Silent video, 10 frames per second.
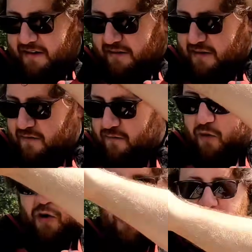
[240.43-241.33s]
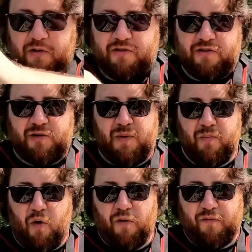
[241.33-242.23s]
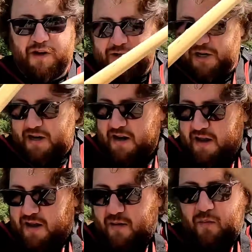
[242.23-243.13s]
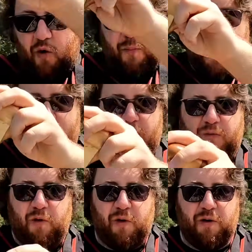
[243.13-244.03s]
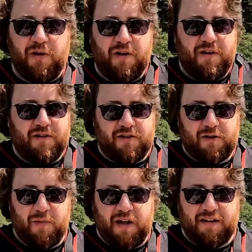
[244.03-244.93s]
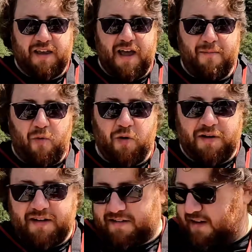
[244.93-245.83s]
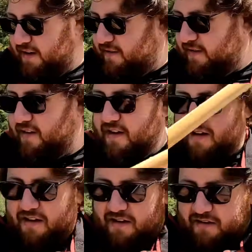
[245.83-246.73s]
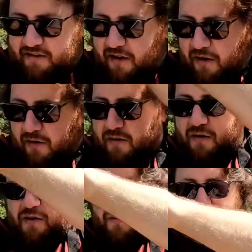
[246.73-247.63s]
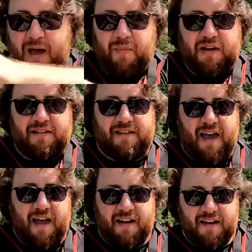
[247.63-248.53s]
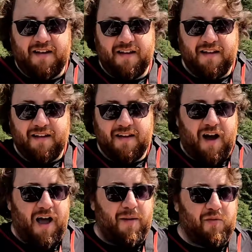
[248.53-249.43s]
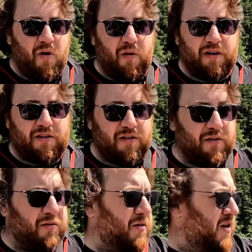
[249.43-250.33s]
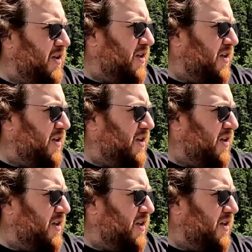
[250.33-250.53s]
is vertical. So it should be more efficient, more powerful. You should be able to get more distance. So, with that being said, I am going to